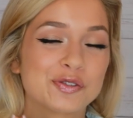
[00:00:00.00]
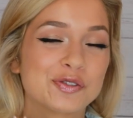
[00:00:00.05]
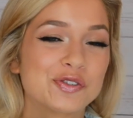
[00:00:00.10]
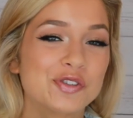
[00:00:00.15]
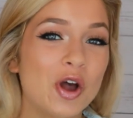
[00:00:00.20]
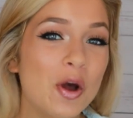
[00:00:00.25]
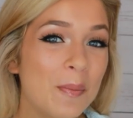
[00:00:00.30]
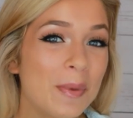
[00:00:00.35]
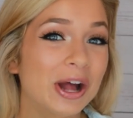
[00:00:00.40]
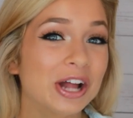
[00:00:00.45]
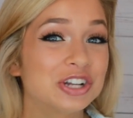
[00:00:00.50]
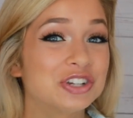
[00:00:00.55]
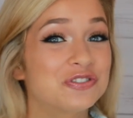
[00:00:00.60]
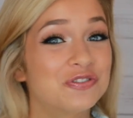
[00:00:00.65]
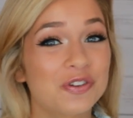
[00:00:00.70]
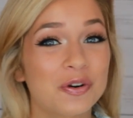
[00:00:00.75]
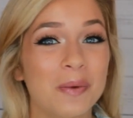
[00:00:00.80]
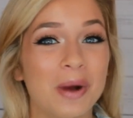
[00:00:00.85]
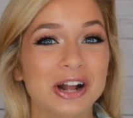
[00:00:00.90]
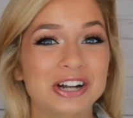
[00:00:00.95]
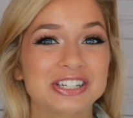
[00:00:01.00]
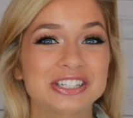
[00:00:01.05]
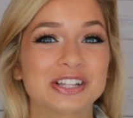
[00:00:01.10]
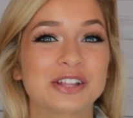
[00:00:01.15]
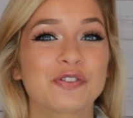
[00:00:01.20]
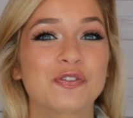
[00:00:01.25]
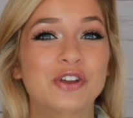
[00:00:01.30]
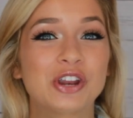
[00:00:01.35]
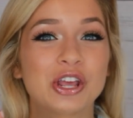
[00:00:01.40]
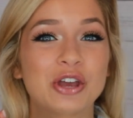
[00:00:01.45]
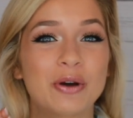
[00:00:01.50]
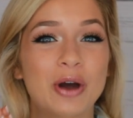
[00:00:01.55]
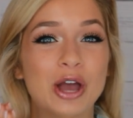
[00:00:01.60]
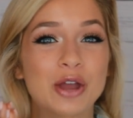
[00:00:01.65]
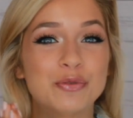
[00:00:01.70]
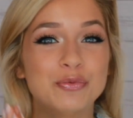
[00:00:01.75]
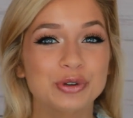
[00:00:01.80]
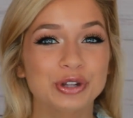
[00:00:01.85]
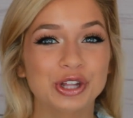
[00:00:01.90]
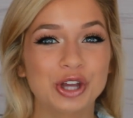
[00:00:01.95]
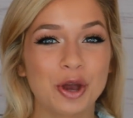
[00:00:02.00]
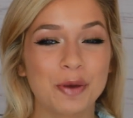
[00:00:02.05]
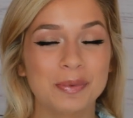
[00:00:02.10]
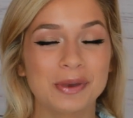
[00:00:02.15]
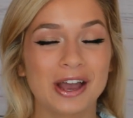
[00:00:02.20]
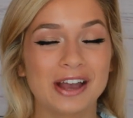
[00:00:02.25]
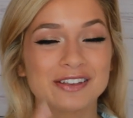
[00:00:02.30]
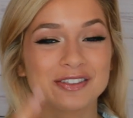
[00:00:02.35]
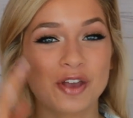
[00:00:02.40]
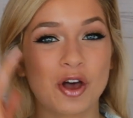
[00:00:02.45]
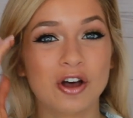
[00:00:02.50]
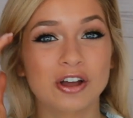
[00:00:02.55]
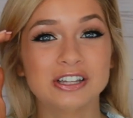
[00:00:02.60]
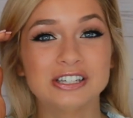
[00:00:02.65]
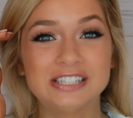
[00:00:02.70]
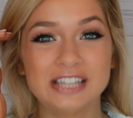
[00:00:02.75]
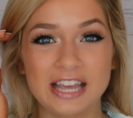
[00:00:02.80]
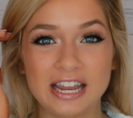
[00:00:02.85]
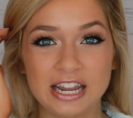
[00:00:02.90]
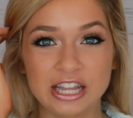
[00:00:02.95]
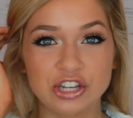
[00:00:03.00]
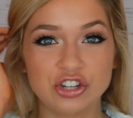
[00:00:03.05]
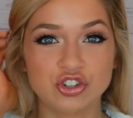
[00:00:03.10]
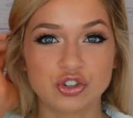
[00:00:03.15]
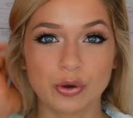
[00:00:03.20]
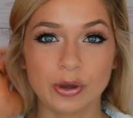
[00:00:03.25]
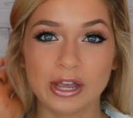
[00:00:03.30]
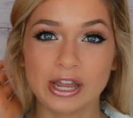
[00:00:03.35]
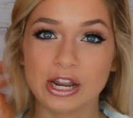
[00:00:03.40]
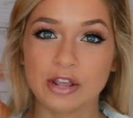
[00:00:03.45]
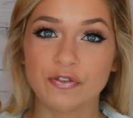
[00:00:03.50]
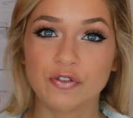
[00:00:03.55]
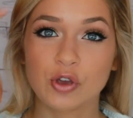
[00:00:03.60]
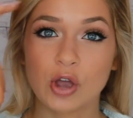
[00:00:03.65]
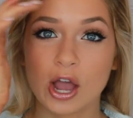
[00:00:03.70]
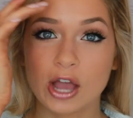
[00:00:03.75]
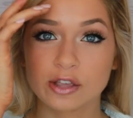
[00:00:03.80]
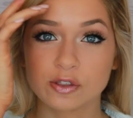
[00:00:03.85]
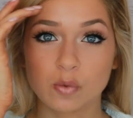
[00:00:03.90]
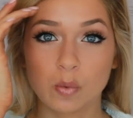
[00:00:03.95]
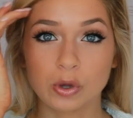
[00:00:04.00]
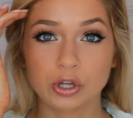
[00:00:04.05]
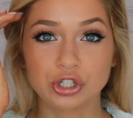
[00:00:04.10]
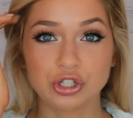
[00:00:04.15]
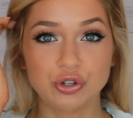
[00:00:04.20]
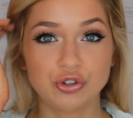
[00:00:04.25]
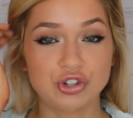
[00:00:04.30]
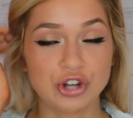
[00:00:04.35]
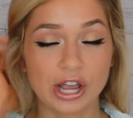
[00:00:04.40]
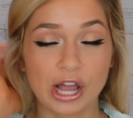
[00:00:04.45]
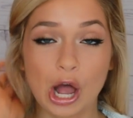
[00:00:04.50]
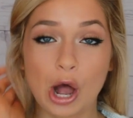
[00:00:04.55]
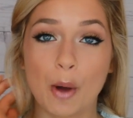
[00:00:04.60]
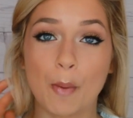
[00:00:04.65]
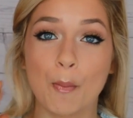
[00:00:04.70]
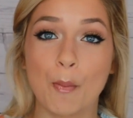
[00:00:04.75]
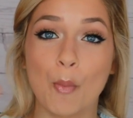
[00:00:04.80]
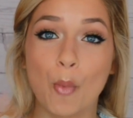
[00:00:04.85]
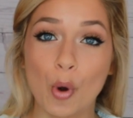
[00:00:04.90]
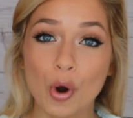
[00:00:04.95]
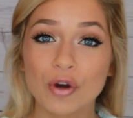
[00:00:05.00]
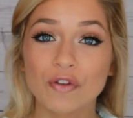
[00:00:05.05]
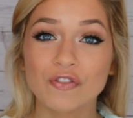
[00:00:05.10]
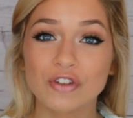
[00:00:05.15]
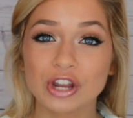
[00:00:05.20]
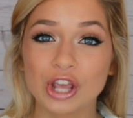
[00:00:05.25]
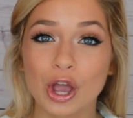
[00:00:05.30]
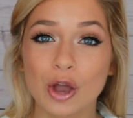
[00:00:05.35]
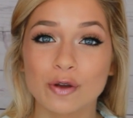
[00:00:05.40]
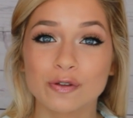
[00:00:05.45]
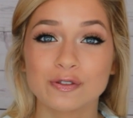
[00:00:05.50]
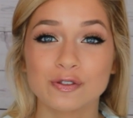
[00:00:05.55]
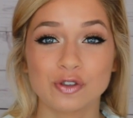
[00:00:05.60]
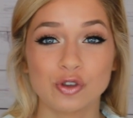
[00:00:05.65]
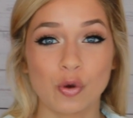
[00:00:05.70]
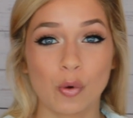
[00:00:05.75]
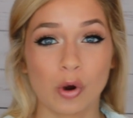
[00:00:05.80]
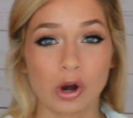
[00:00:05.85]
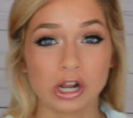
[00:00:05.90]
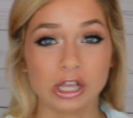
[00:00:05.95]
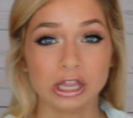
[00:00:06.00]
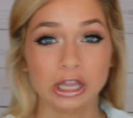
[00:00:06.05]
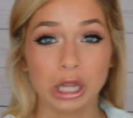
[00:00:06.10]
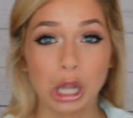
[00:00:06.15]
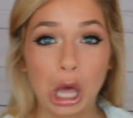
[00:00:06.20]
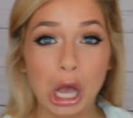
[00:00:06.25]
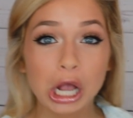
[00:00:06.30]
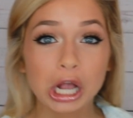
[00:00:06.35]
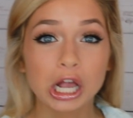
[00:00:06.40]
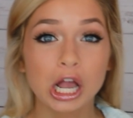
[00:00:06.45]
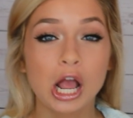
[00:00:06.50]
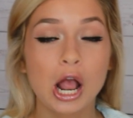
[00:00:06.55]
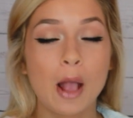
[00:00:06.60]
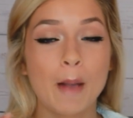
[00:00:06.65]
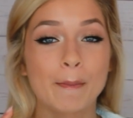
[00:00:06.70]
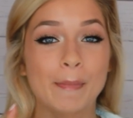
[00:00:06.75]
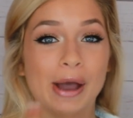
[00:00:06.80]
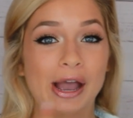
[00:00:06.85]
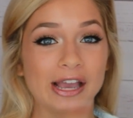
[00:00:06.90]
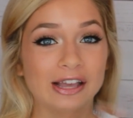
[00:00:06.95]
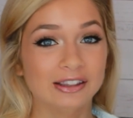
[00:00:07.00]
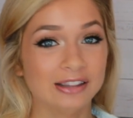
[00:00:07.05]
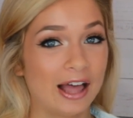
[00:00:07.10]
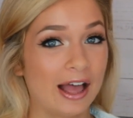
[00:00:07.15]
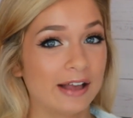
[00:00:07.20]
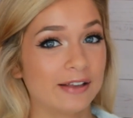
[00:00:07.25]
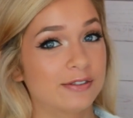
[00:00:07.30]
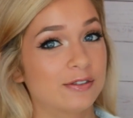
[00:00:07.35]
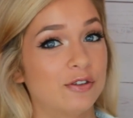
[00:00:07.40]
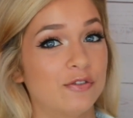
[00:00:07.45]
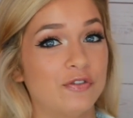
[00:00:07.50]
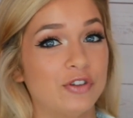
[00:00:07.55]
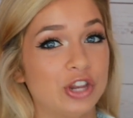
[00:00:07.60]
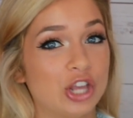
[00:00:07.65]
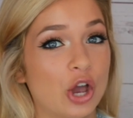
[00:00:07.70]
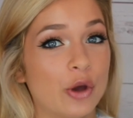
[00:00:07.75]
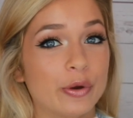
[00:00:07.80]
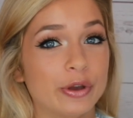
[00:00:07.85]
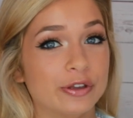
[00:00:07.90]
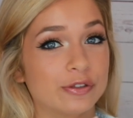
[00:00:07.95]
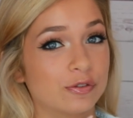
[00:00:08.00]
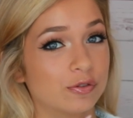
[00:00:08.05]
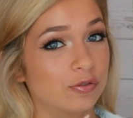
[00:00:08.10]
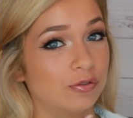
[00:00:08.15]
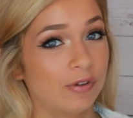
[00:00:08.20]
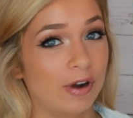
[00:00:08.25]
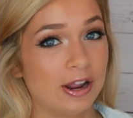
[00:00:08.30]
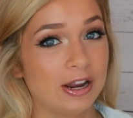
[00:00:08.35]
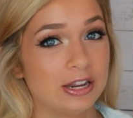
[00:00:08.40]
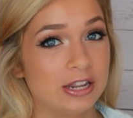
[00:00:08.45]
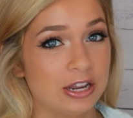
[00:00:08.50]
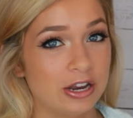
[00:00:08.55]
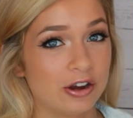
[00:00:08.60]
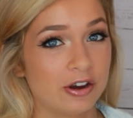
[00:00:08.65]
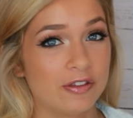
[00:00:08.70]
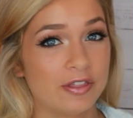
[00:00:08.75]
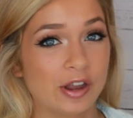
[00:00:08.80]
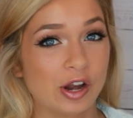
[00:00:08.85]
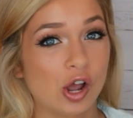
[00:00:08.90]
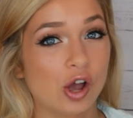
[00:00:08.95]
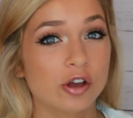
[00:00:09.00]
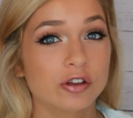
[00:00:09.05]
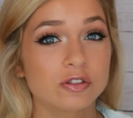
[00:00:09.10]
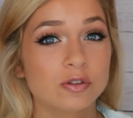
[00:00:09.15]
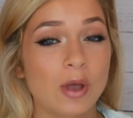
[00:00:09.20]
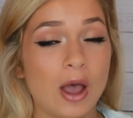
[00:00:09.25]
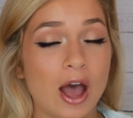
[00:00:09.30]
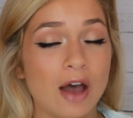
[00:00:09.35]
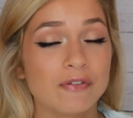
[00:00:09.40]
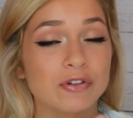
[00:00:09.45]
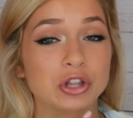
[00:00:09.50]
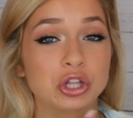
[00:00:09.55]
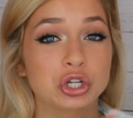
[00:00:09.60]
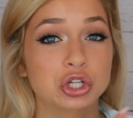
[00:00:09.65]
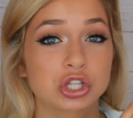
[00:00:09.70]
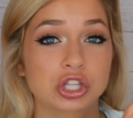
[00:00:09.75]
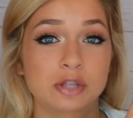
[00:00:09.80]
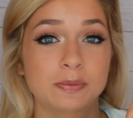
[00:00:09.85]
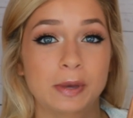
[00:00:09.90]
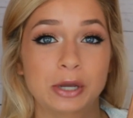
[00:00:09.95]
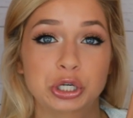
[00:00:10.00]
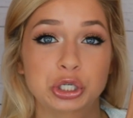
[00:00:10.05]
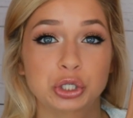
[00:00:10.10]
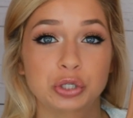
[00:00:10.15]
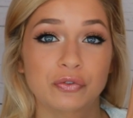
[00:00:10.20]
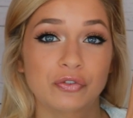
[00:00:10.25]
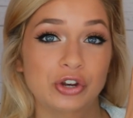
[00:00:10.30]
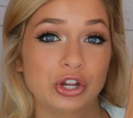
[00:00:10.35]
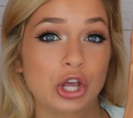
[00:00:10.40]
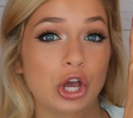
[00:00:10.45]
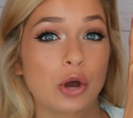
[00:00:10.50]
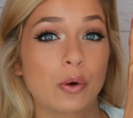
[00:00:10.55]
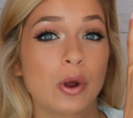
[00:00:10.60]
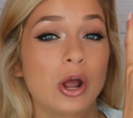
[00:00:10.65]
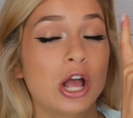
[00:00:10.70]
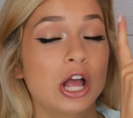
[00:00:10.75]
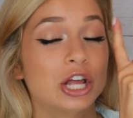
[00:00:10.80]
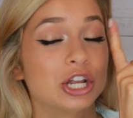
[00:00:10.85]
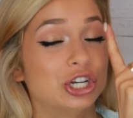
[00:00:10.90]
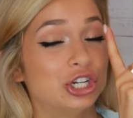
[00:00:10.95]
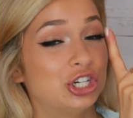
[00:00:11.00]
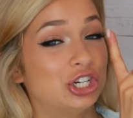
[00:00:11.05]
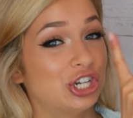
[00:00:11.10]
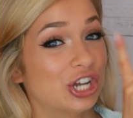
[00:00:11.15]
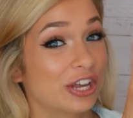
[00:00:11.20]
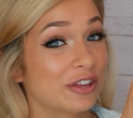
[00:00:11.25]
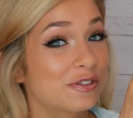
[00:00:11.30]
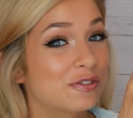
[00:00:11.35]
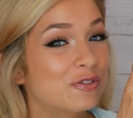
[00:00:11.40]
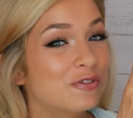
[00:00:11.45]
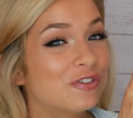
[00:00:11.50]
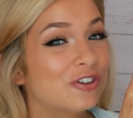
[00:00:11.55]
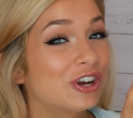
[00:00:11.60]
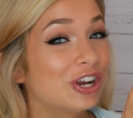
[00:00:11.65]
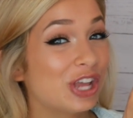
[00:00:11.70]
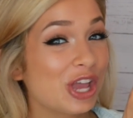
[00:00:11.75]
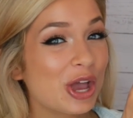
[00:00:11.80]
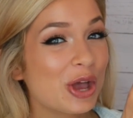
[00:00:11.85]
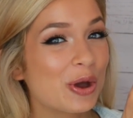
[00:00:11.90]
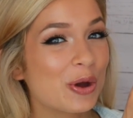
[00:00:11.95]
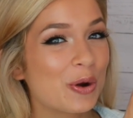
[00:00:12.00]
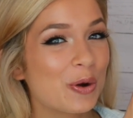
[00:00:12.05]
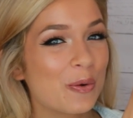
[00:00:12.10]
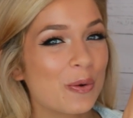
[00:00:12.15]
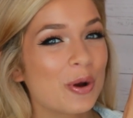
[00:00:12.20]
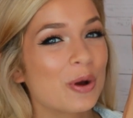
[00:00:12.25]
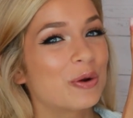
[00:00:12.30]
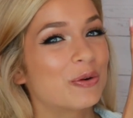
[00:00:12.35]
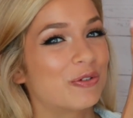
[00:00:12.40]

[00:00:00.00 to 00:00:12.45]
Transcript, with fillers: so much for watching this video. I really hope you guys all did enjoy it. If you guys want to check out more videos, you are in luck. My last video is right here, and then I also have a little special video just for you